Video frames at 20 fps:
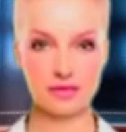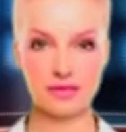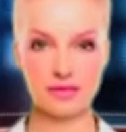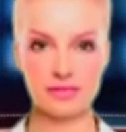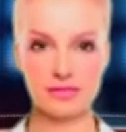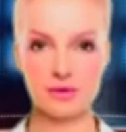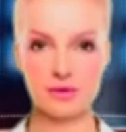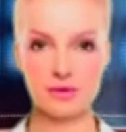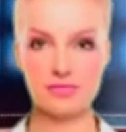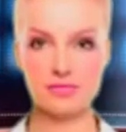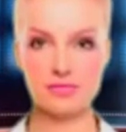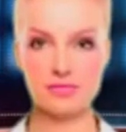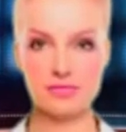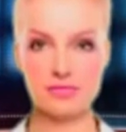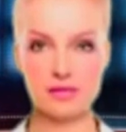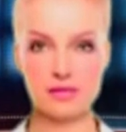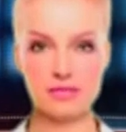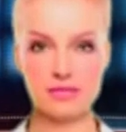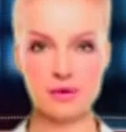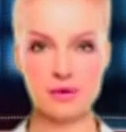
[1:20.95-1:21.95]
And on a
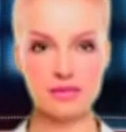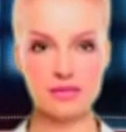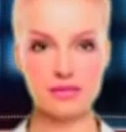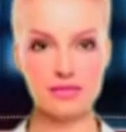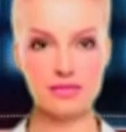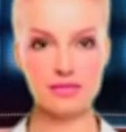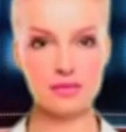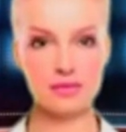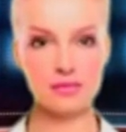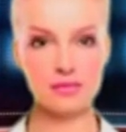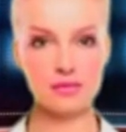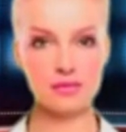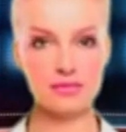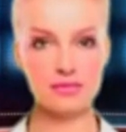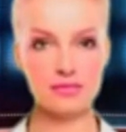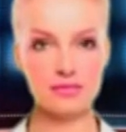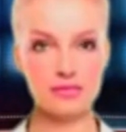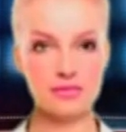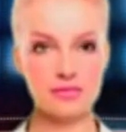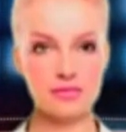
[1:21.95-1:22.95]
public holiday's
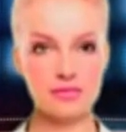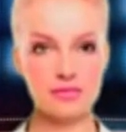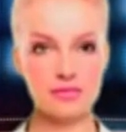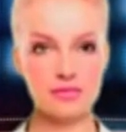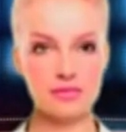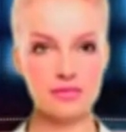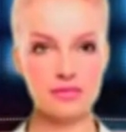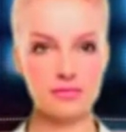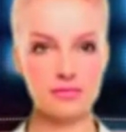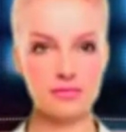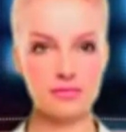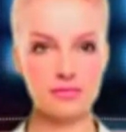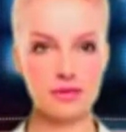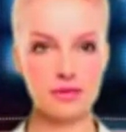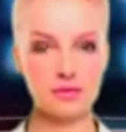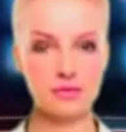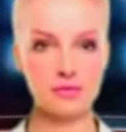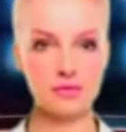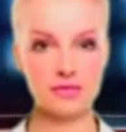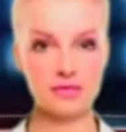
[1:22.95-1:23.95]
work, 3 times
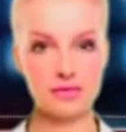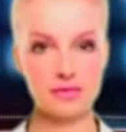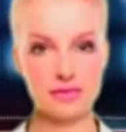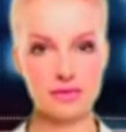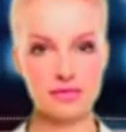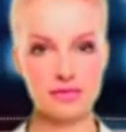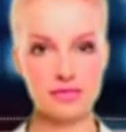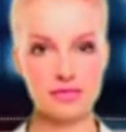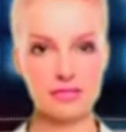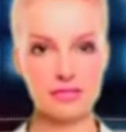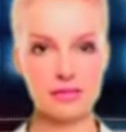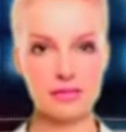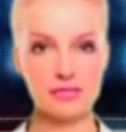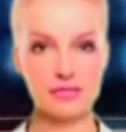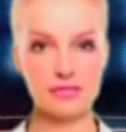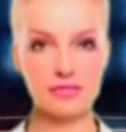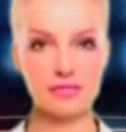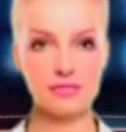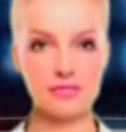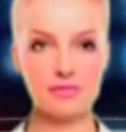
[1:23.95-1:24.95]
the hourly rate of
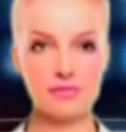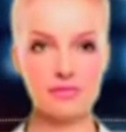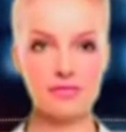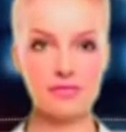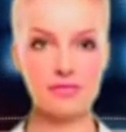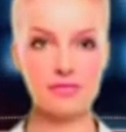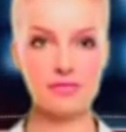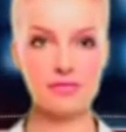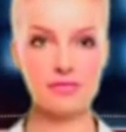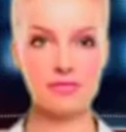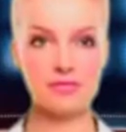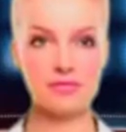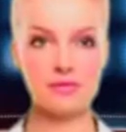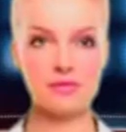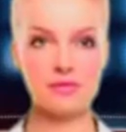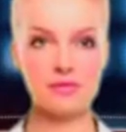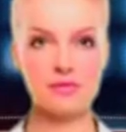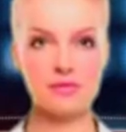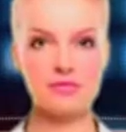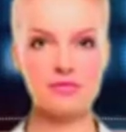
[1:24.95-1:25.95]
pay.
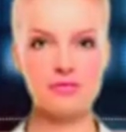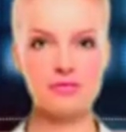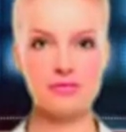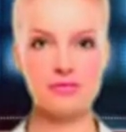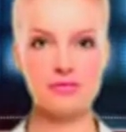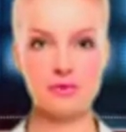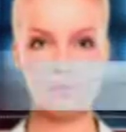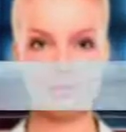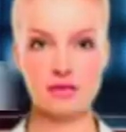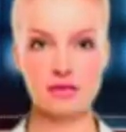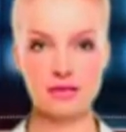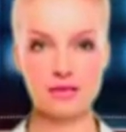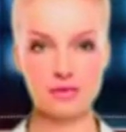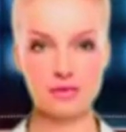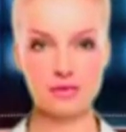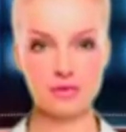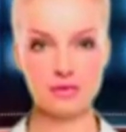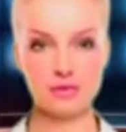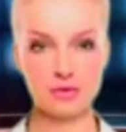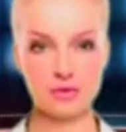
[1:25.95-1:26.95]
Now, I'm
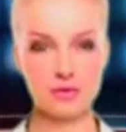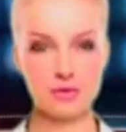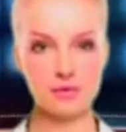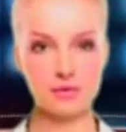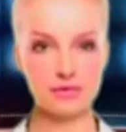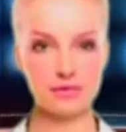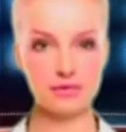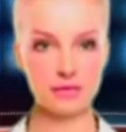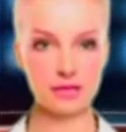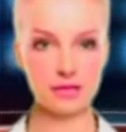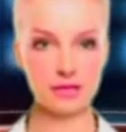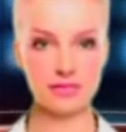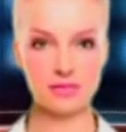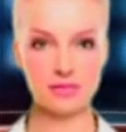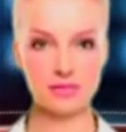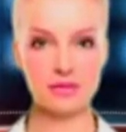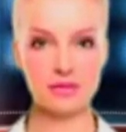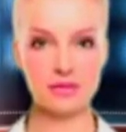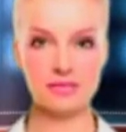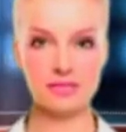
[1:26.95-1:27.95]
going to show how to
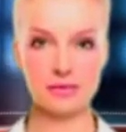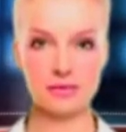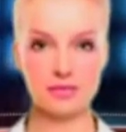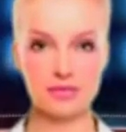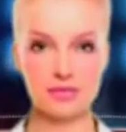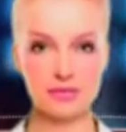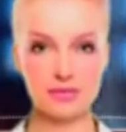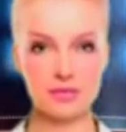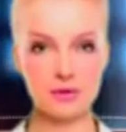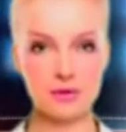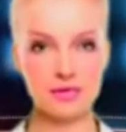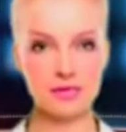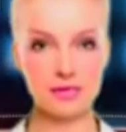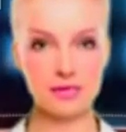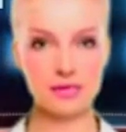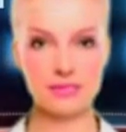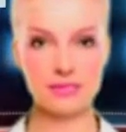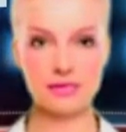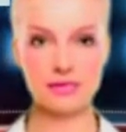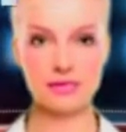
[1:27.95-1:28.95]
calculate overtime on
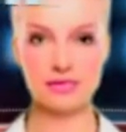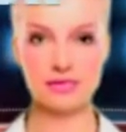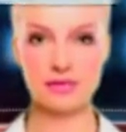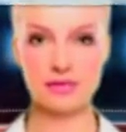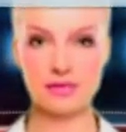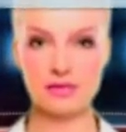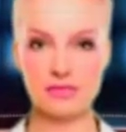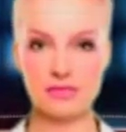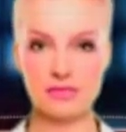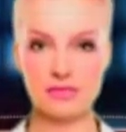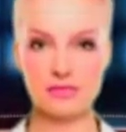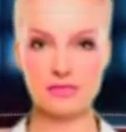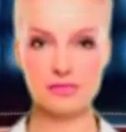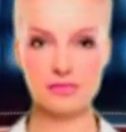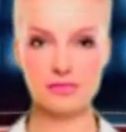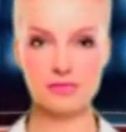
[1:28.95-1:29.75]
a normal day.